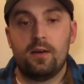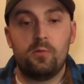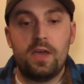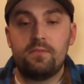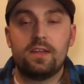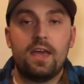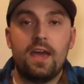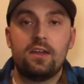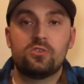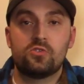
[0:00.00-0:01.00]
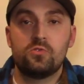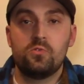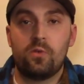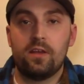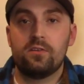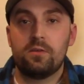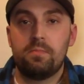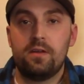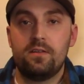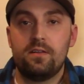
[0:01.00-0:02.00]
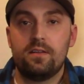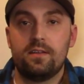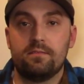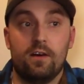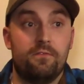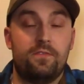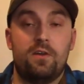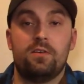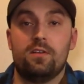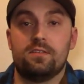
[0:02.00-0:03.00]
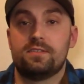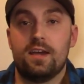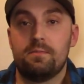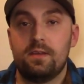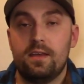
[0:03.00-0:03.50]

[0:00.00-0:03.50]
We haven't had a true Wrangler competitor in a very long time.